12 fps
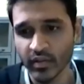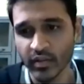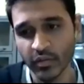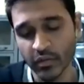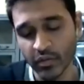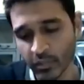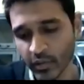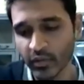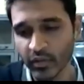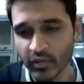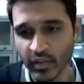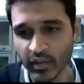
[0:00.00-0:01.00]
There was a
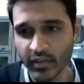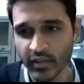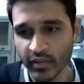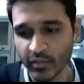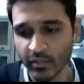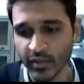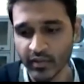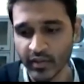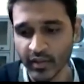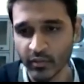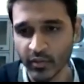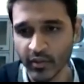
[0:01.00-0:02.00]
periurethral catheter placed
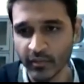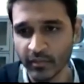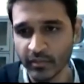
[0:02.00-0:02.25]
as well.